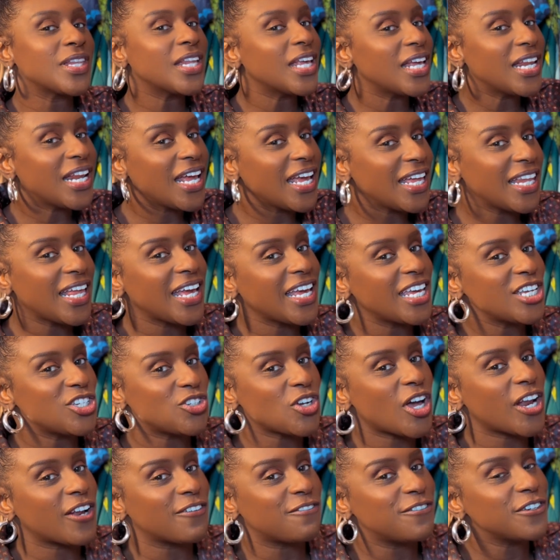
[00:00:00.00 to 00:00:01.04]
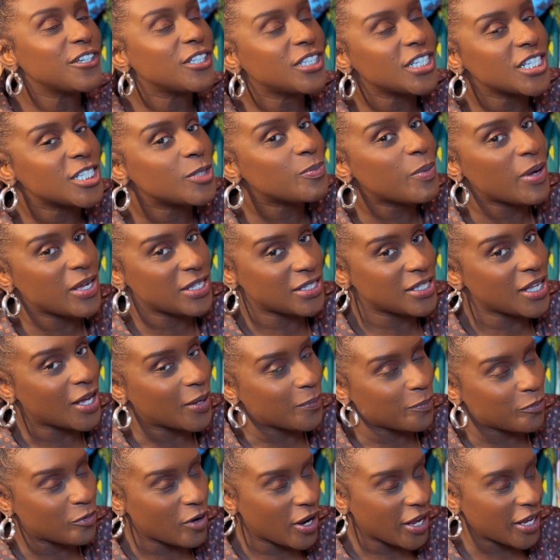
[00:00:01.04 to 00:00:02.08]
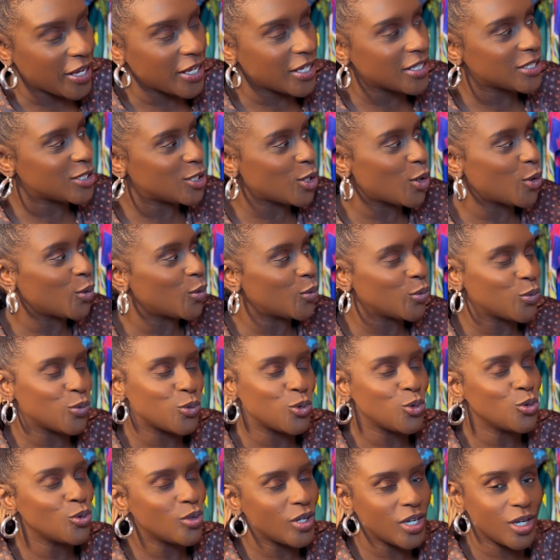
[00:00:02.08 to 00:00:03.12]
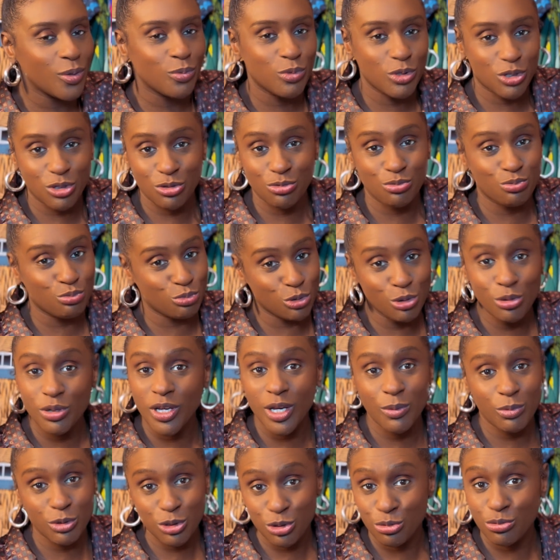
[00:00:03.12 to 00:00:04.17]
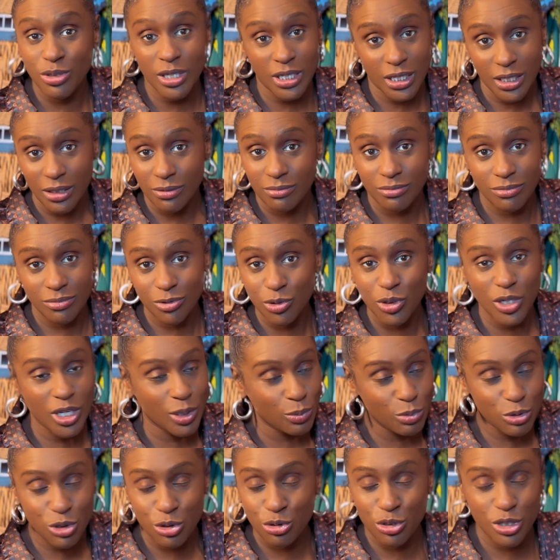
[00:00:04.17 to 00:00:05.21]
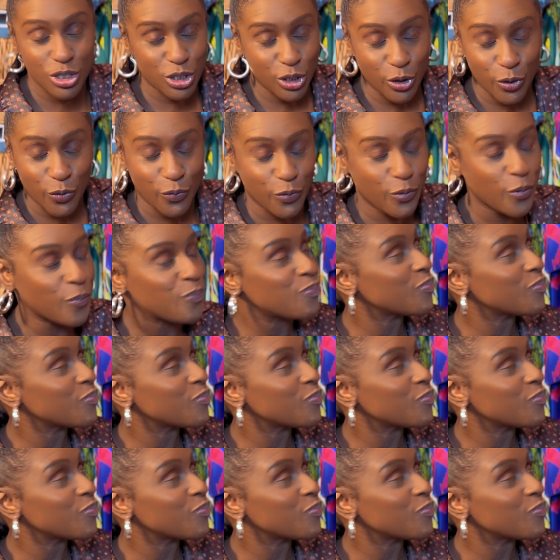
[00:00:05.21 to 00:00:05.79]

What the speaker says: it ain't like he's trying to fill this space up, right? So you get what you need, you get what you deserve.